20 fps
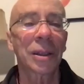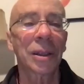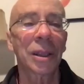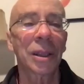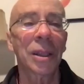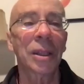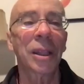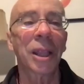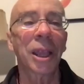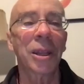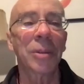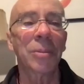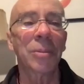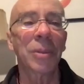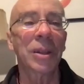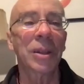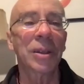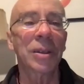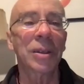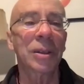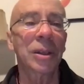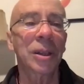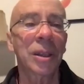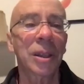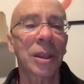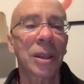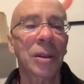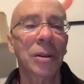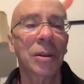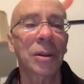enlightenment
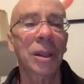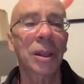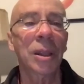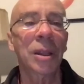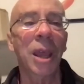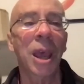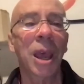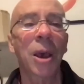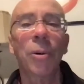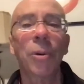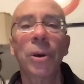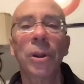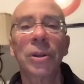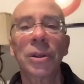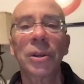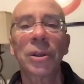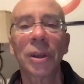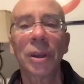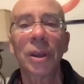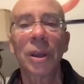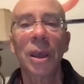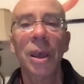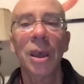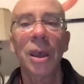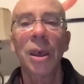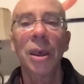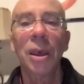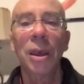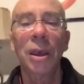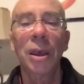in
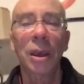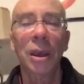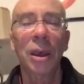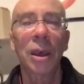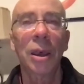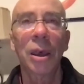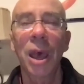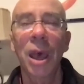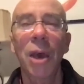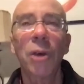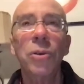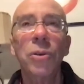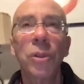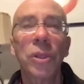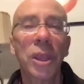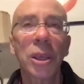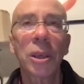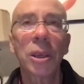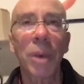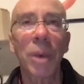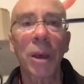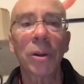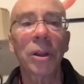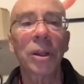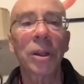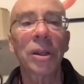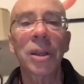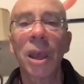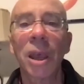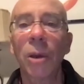how you think about
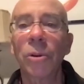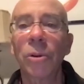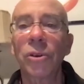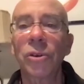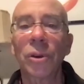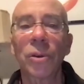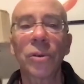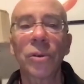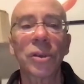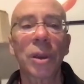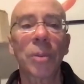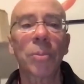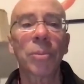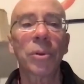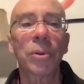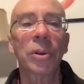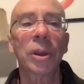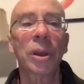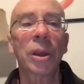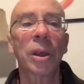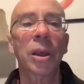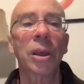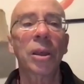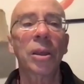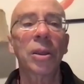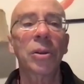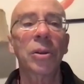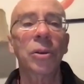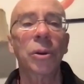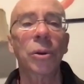it and how it shows up
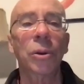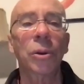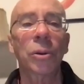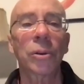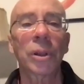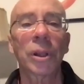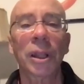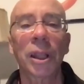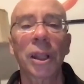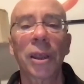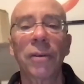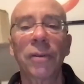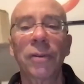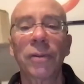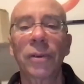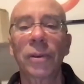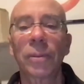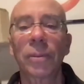in your own life.